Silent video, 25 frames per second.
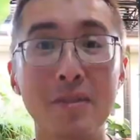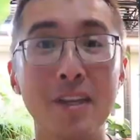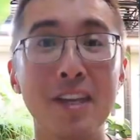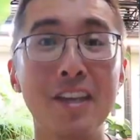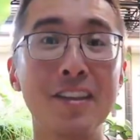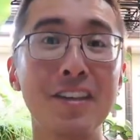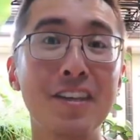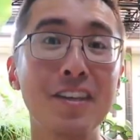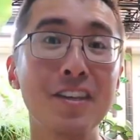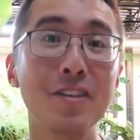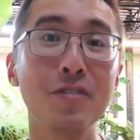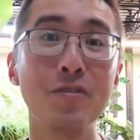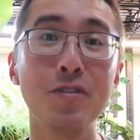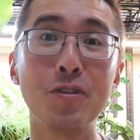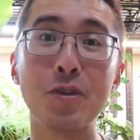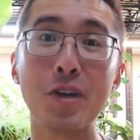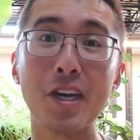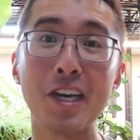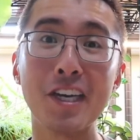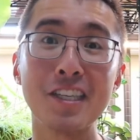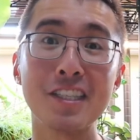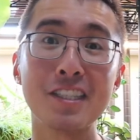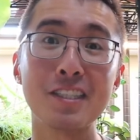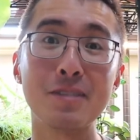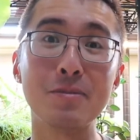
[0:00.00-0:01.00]
I think if you
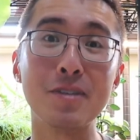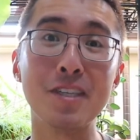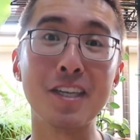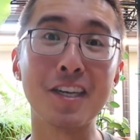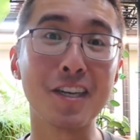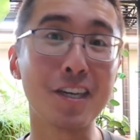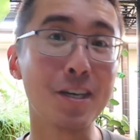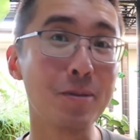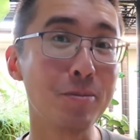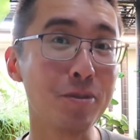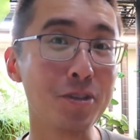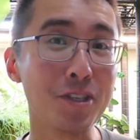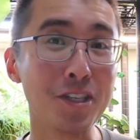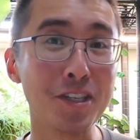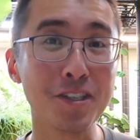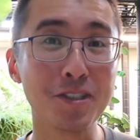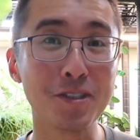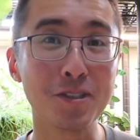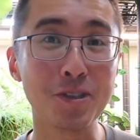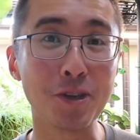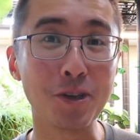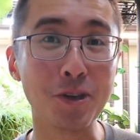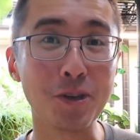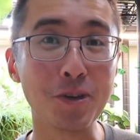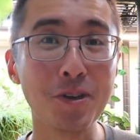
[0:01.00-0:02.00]
asked me a couple of years
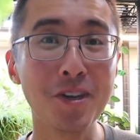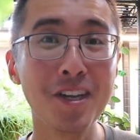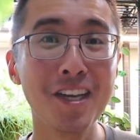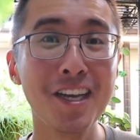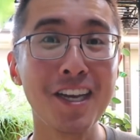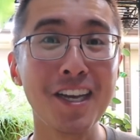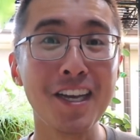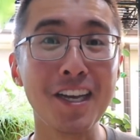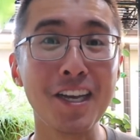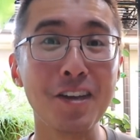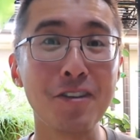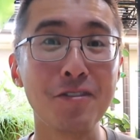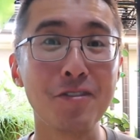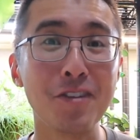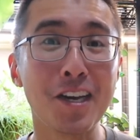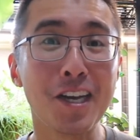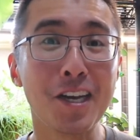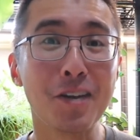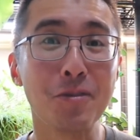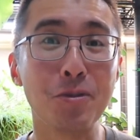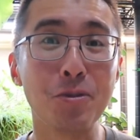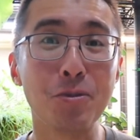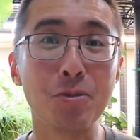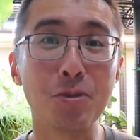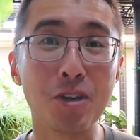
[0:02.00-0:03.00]
ago if I
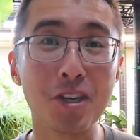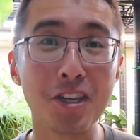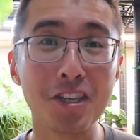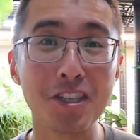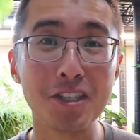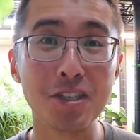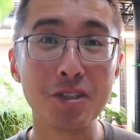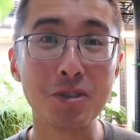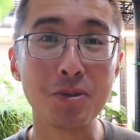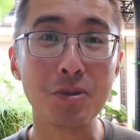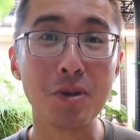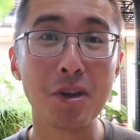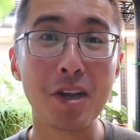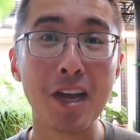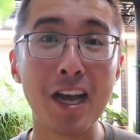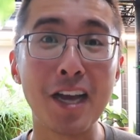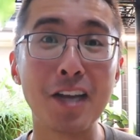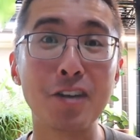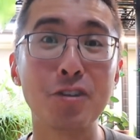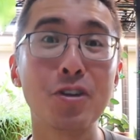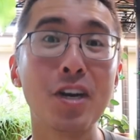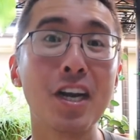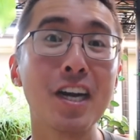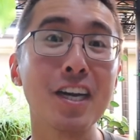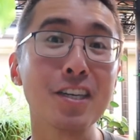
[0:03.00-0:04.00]
would want to
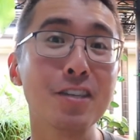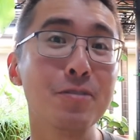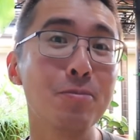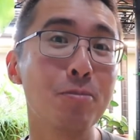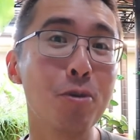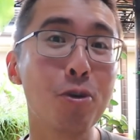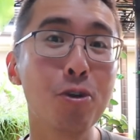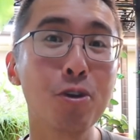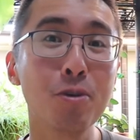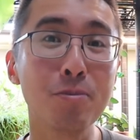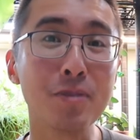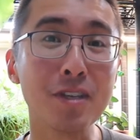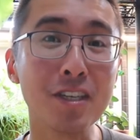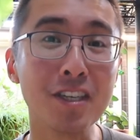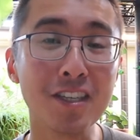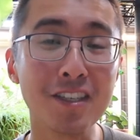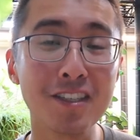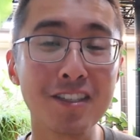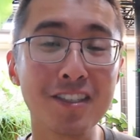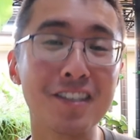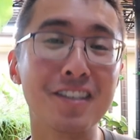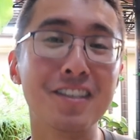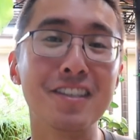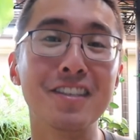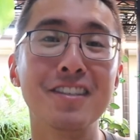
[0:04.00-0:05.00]
attract more
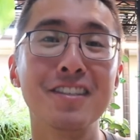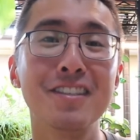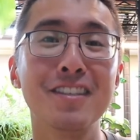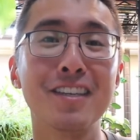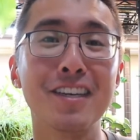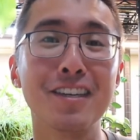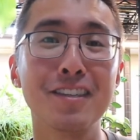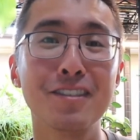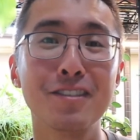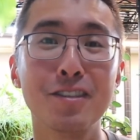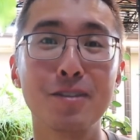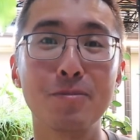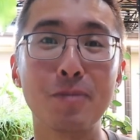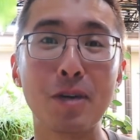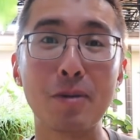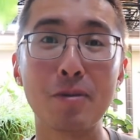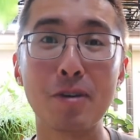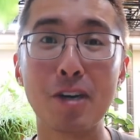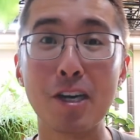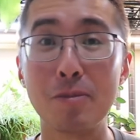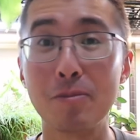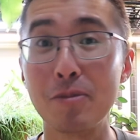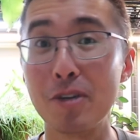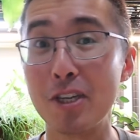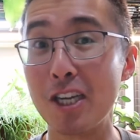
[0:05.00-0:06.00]
bees and insects to my
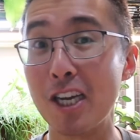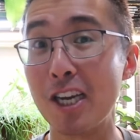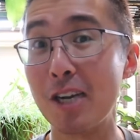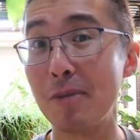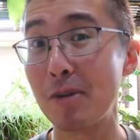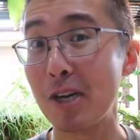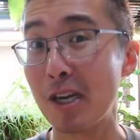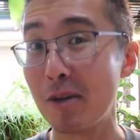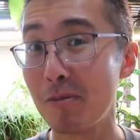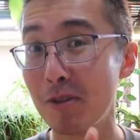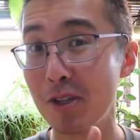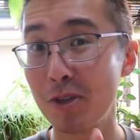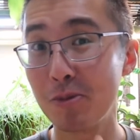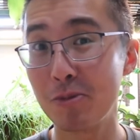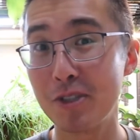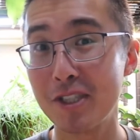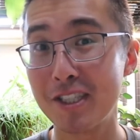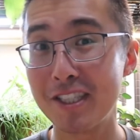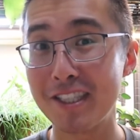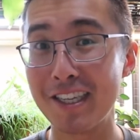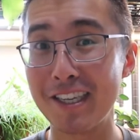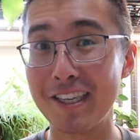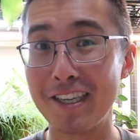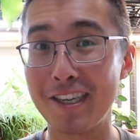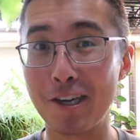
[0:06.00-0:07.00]
property, I probably would
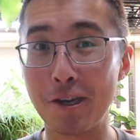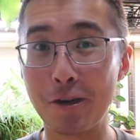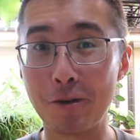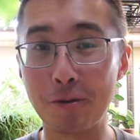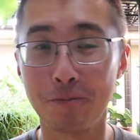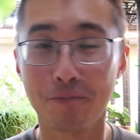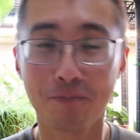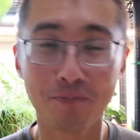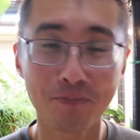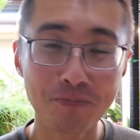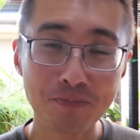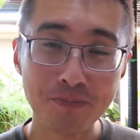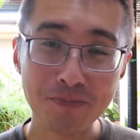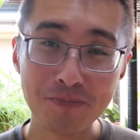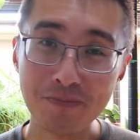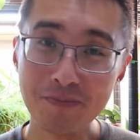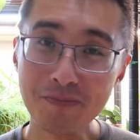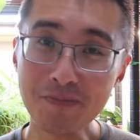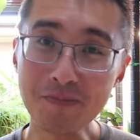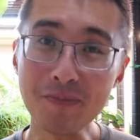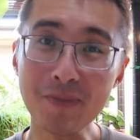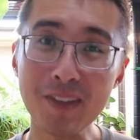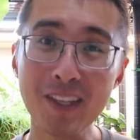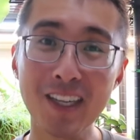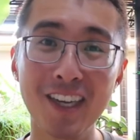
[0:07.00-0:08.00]
say no.
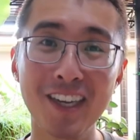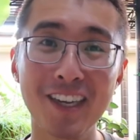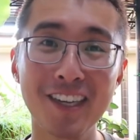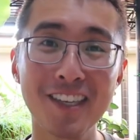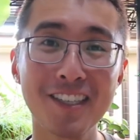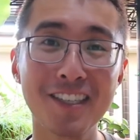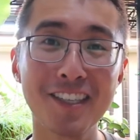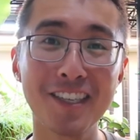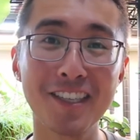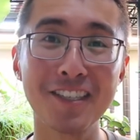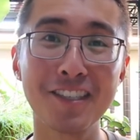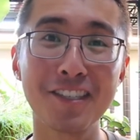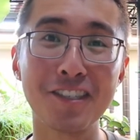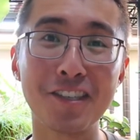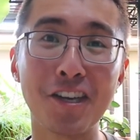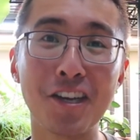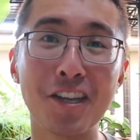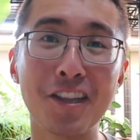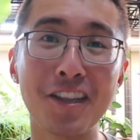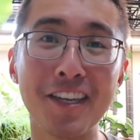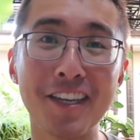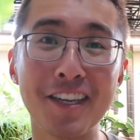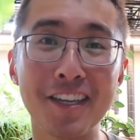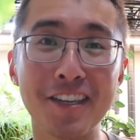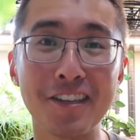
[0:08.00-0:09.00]
I tend to not
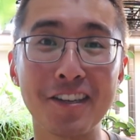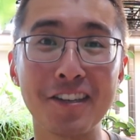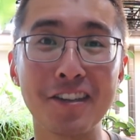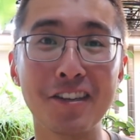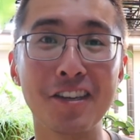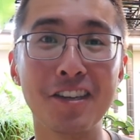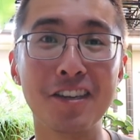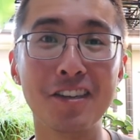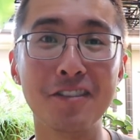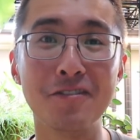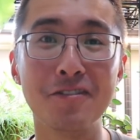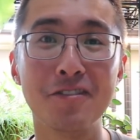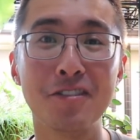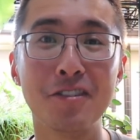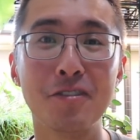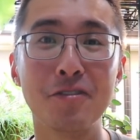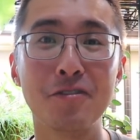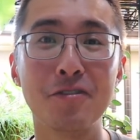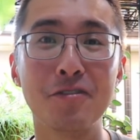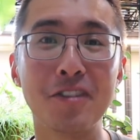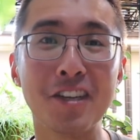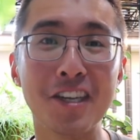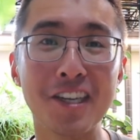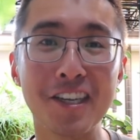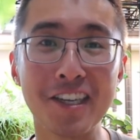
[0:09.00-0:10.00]
like a lot of
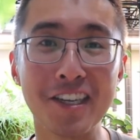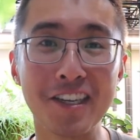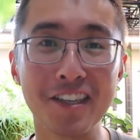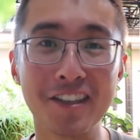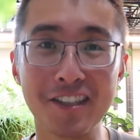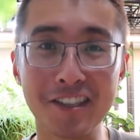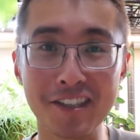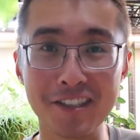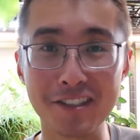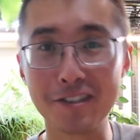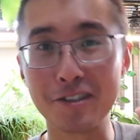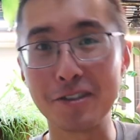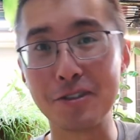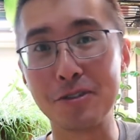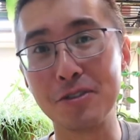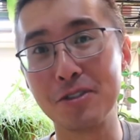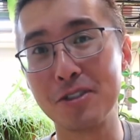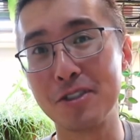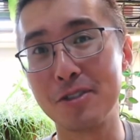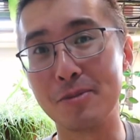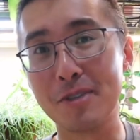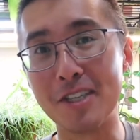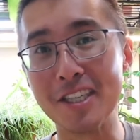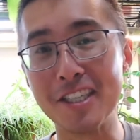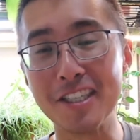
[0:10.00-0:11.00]
flying things close
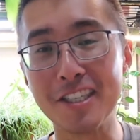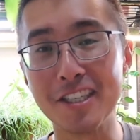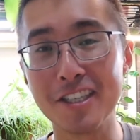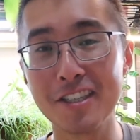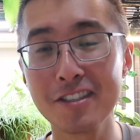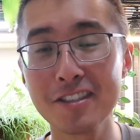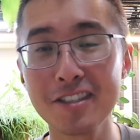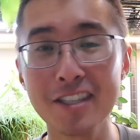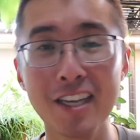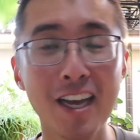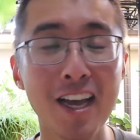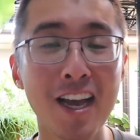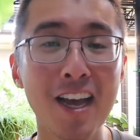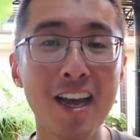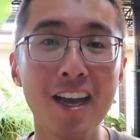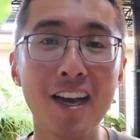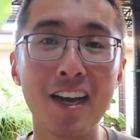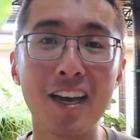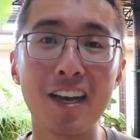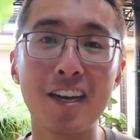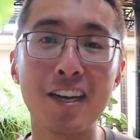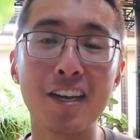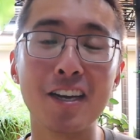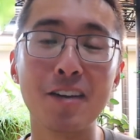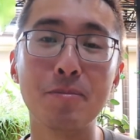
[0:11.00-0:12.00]
to my ears,
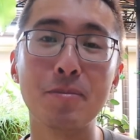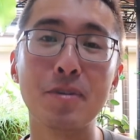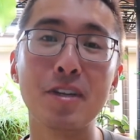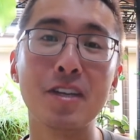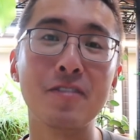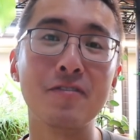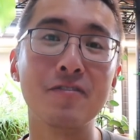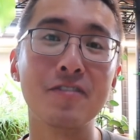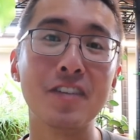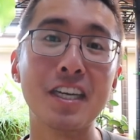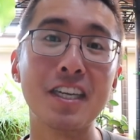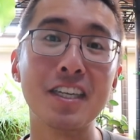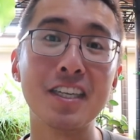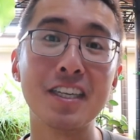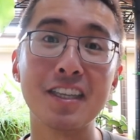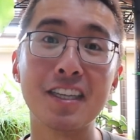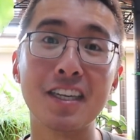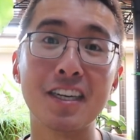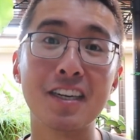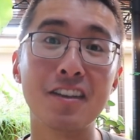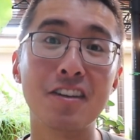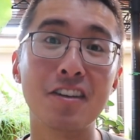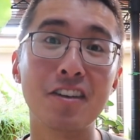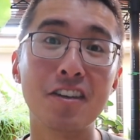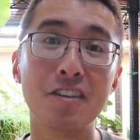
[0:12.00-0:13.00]
uh, but I'm finding that
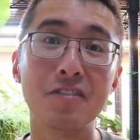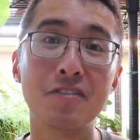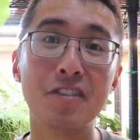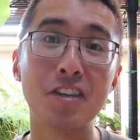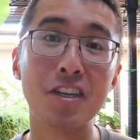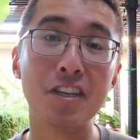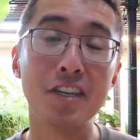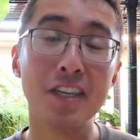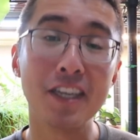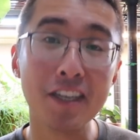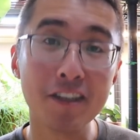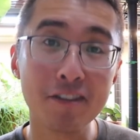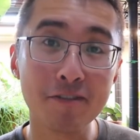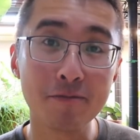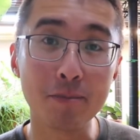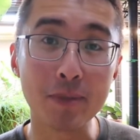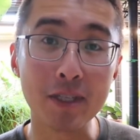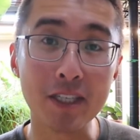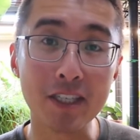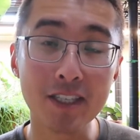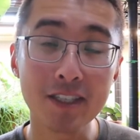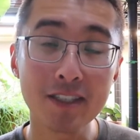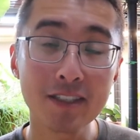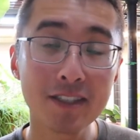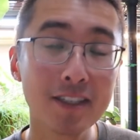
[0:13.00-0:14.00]
a lot of our native
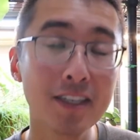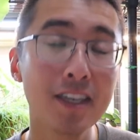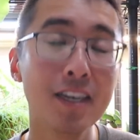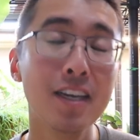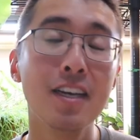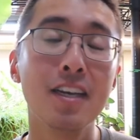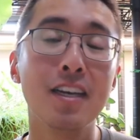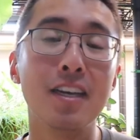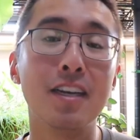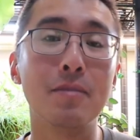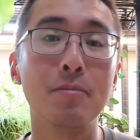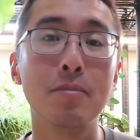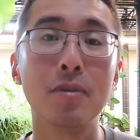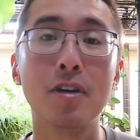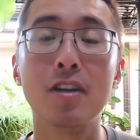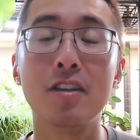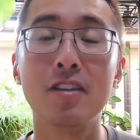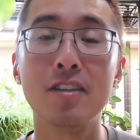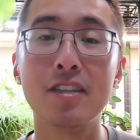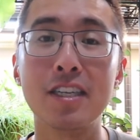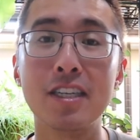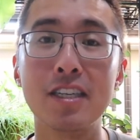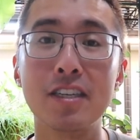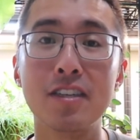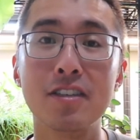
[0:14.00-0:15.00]
bees and
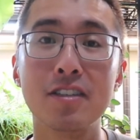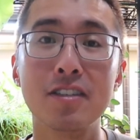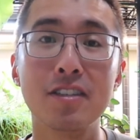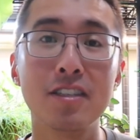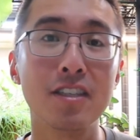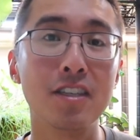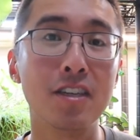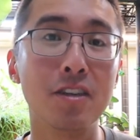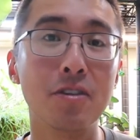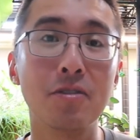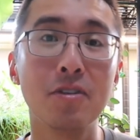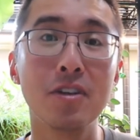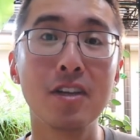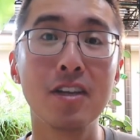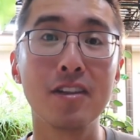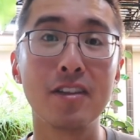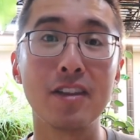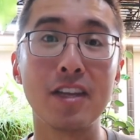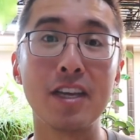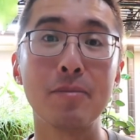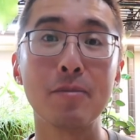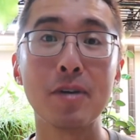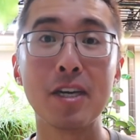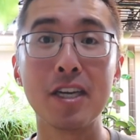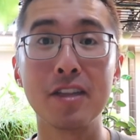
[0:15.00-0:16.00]
pollinators, you know,
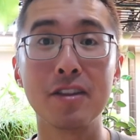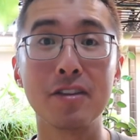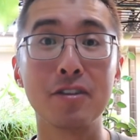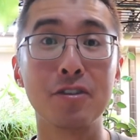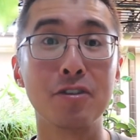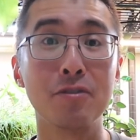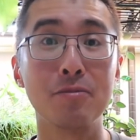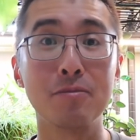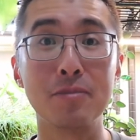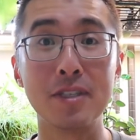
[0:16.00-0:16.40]
they mind their own